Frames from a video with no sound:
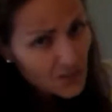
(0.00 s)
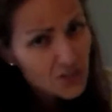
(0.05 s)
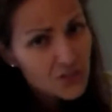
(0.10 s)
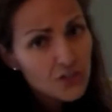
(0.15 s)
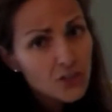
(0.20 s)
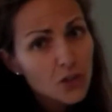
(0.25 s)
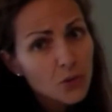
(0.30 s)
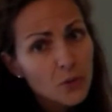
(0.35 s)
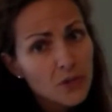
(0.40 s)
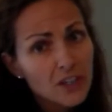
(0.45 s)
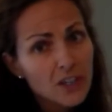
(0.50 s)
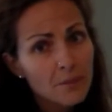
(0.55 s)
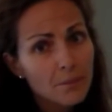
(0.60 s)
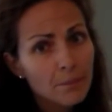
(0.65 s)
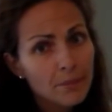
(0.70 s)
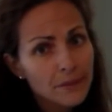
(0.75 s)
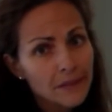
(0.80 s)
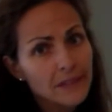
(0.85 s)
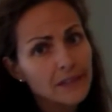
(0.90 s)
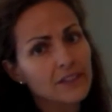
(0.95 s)
So you don't want to
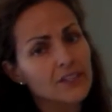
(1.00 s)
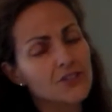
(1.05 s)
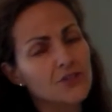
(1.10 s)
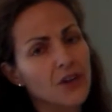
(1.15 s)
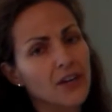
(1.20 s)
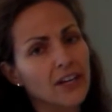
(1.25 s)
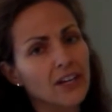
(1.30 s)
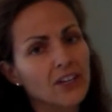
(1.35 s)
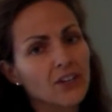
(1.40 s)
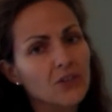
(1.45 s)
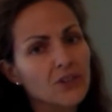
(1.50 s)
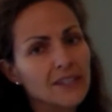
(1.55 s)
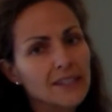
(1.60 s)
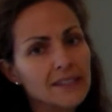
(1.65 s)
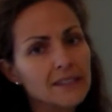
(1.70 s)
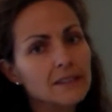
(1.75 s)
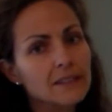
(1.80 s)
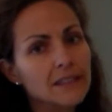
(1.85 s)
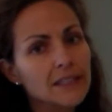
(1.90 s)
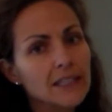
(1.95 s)
completely drain it. You
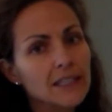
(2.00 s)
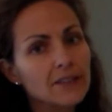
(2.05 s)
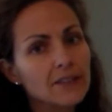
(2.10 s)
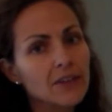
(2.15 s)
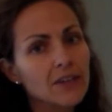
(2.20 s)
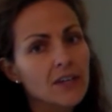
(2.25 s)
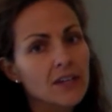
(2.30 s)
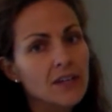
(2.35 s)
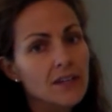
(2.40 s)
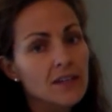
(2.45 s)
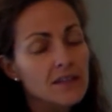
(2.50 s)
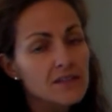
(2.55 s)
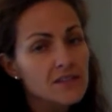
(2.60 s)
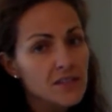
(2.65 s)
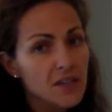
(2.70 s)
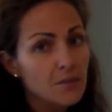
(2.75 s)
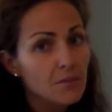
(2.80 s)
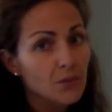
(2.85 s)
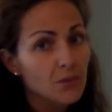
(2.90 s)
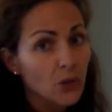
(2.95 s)
need to leave
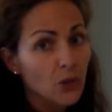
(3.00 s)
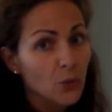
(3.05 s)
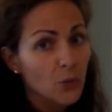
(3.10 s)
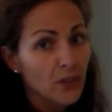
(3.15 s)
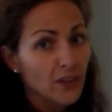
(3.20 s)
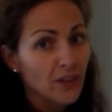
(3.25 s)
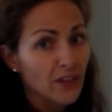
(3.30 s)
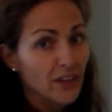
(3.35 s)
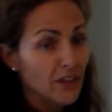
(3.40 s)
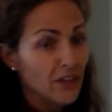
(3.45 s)
some liquid in